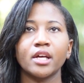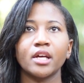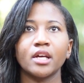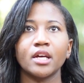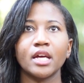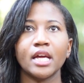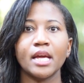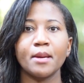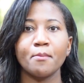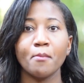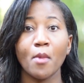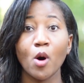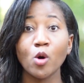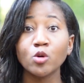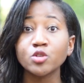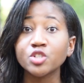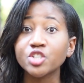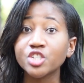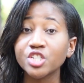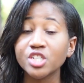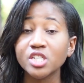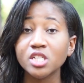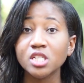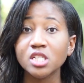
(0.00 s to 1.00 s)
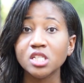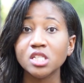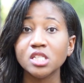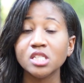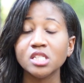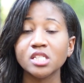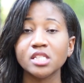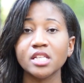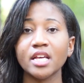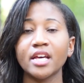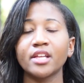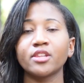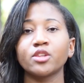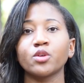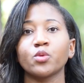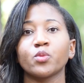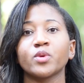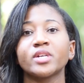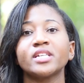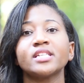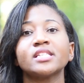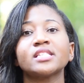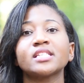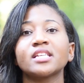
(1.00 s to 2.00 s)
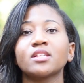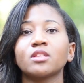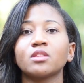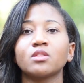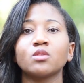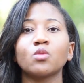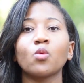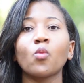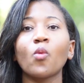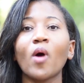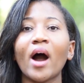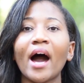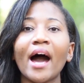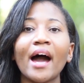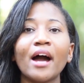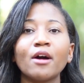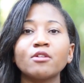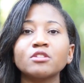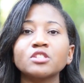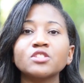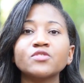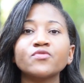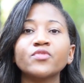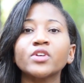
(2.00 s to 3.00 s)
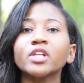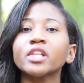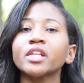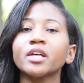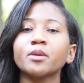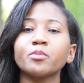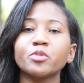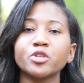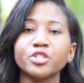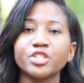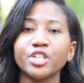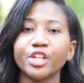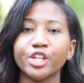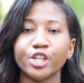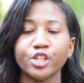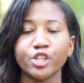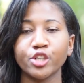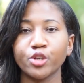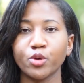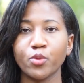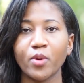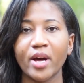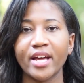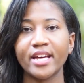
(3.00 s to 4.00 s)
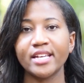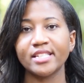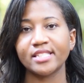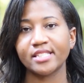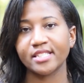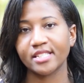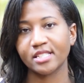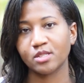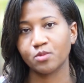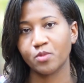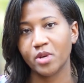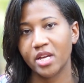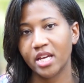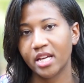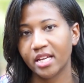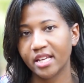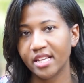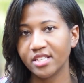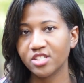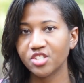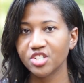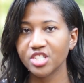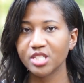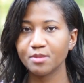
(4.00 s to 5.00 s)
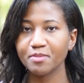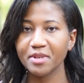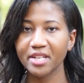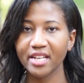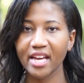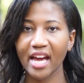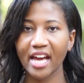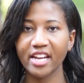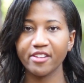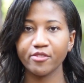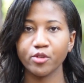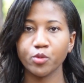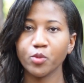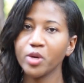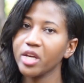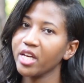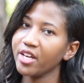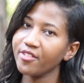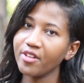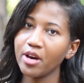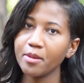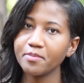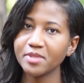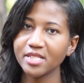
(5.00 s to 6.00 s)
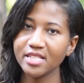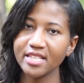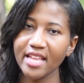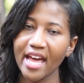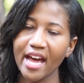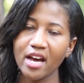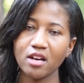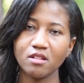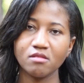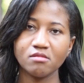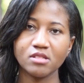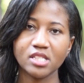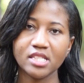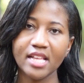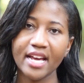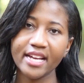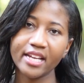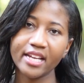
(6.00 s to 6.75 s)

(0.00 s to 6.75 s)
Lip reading: emotions and the reason why I was feeling particular ways this week. It's just been kind of a week of ups and downs, like